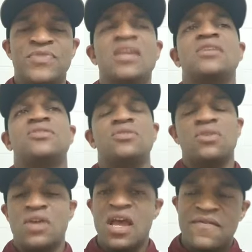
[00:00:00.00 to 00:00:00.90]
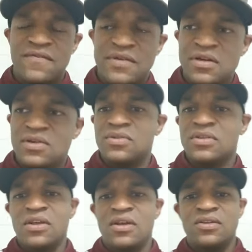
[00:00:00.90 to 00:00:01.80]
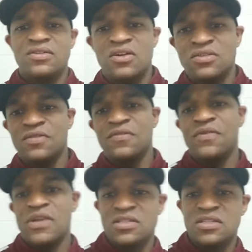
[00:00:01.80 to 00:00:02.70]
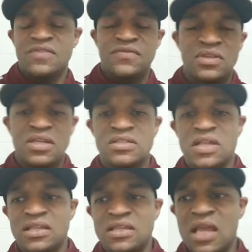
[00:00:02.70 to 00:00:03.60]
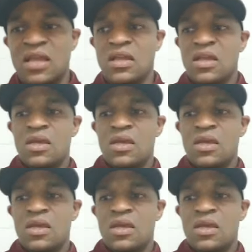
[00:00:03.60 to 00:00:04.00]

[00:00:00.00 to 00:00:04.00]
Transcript: yes, you're going to have fun on there and you talk to your friends and different things like that,